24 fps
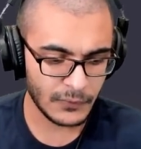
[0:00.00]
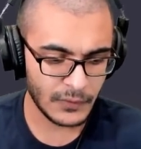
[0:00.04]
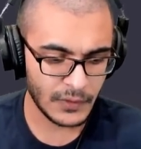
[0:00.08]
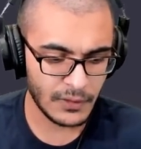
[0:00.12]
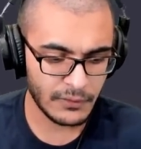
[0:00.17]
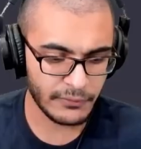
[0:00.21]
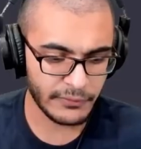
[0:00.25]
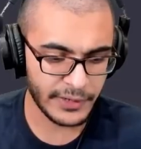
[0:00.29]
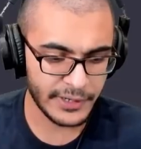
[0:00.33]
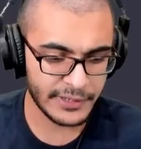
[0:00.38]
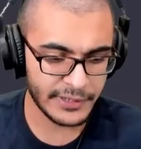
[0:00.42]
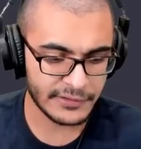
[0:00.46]

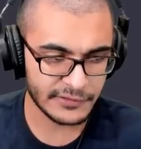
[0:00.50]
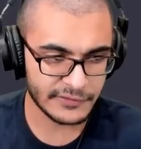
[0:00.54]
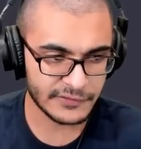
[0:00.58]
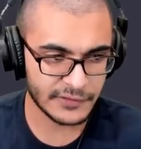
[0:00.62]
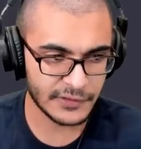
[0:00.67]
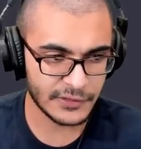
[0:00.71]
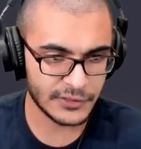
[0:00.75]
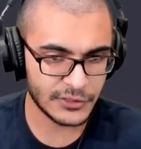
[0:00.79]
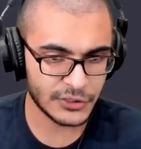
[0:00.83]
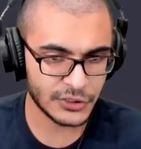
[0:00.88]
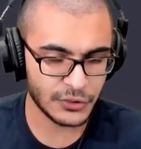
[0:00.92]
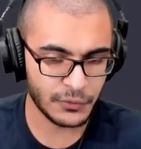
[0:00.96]
write a
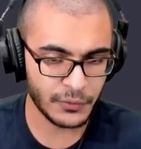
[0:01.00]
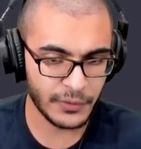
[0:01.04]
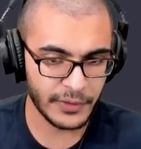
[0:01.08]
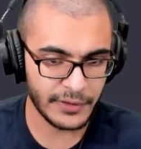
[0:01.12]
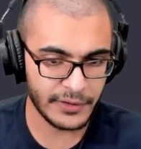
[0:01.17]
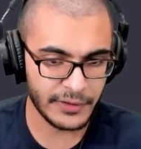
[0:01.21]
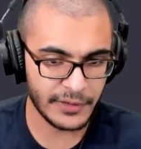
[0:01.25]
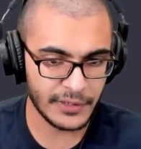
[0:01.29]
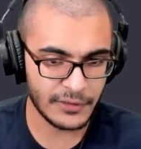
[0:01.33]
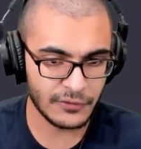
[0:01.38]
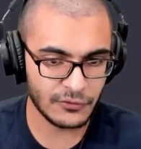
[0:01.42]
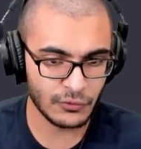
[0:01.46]
search
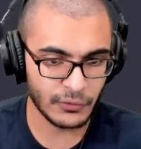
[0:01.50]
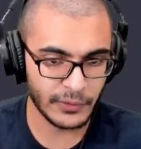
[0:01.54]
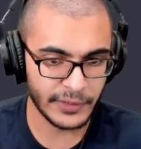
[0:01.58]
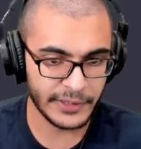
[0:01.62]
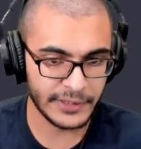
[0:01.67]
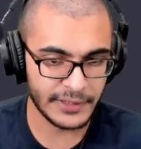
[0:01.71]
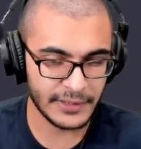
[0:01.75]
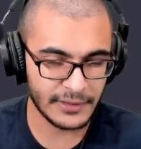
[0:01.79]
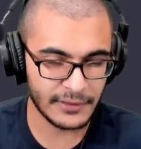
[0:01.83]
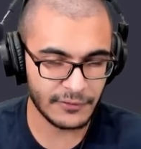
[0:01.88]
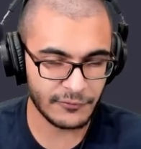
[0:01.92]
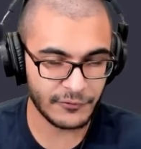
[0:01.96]
query to
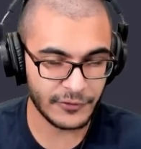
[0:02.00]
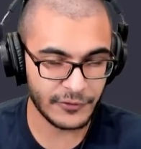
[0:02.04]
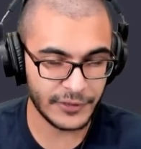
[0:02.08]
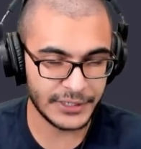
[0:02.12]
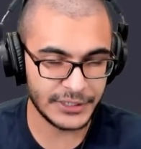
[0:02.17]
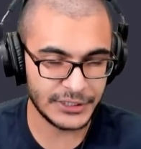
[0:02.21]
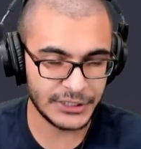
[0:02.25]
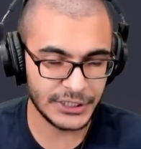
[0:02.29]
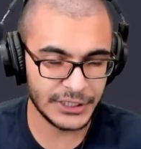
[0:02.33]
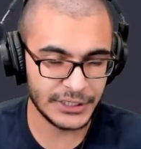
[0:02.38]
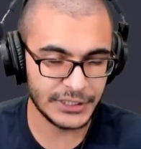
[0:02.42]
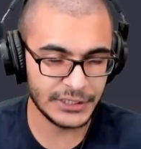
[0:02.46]
identify
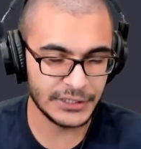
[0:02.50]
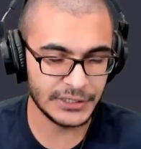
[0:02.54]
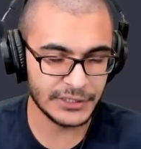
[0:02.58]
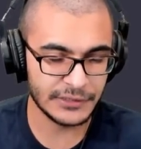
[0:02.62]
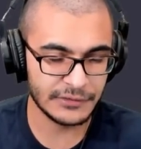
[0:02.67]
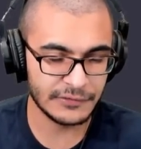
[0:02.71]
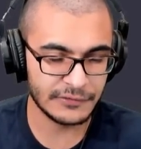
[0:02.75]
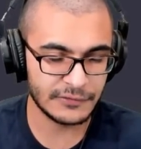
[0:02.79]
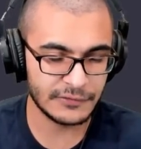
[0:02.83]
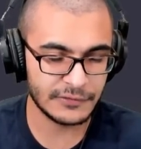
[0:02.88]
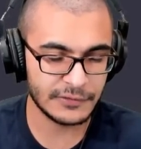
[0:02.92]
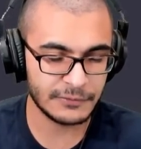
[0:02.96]

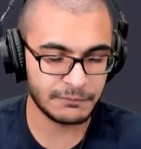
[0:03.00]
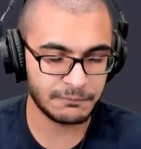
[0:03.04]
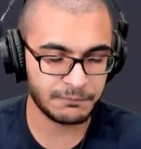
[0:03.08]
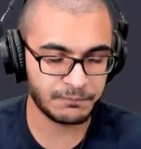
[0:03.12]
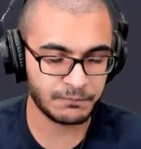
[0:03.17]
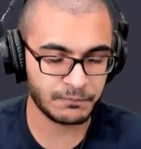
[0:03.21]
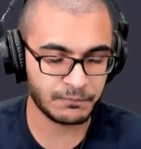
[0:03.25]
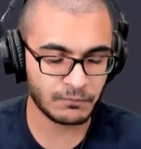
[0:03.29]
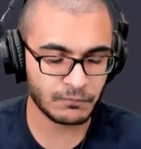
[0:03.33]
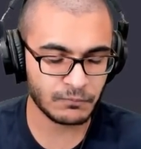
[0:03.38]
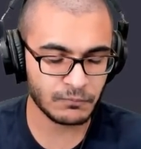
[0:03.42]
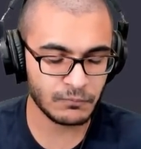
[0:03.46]
changes
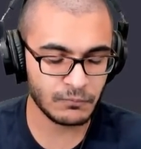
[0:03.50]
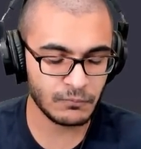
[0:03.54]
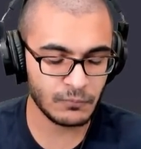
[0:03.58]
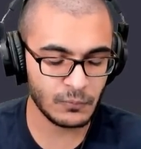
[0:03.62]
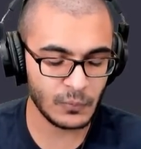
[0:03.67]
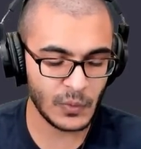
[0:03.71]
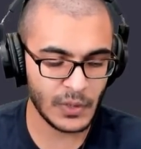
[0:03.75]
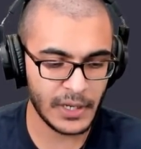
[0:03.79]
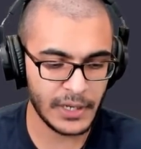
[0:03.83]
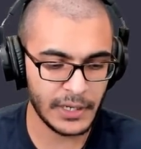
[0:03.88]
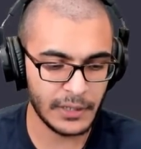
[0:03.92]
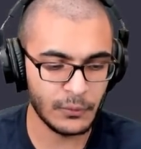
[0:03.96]

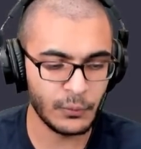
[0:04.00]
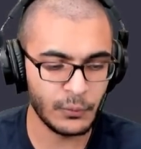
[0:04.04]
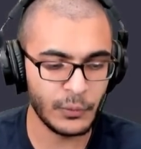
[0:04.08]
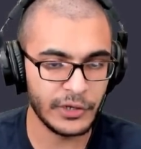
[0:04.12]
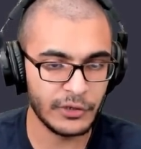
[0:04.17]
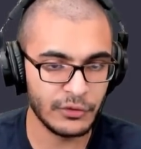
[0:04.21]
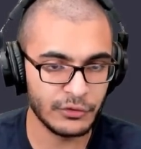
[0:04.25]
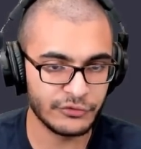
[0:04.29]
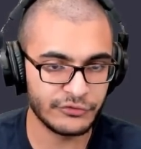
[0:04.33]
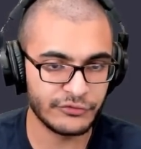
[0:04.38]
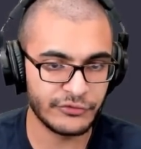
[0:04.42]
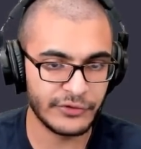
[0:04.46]
in
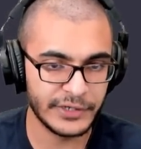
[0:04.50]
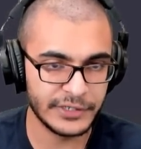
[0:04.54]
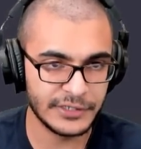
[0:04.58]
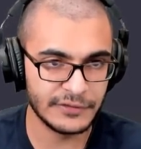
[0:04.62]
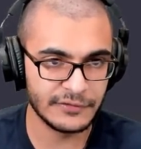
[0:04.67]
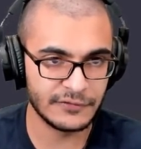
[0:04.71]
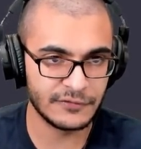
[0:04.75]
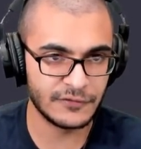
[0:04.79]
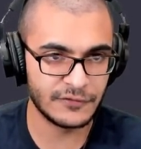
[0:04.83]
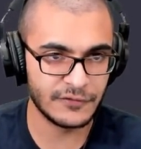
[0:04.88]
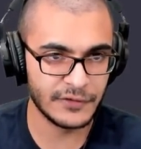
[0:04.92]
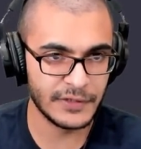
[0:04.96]
Windows
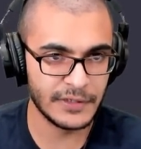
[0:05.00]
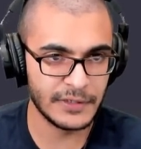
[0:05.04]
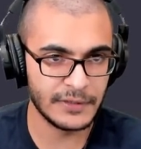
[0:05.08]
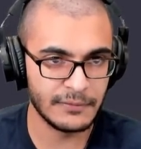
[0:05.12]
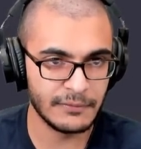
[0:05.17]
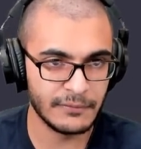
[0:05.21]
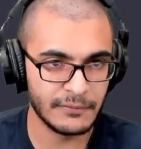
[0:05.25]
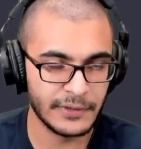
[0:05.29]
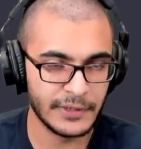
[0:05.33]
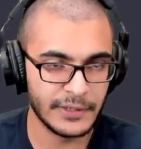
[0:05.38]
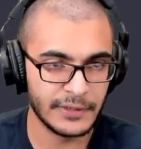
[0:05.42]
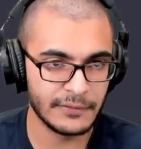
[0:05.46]
registry,
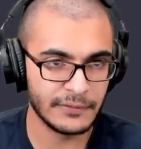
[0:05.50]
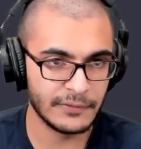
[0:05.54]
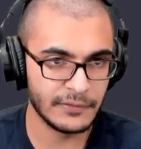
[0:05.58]
right?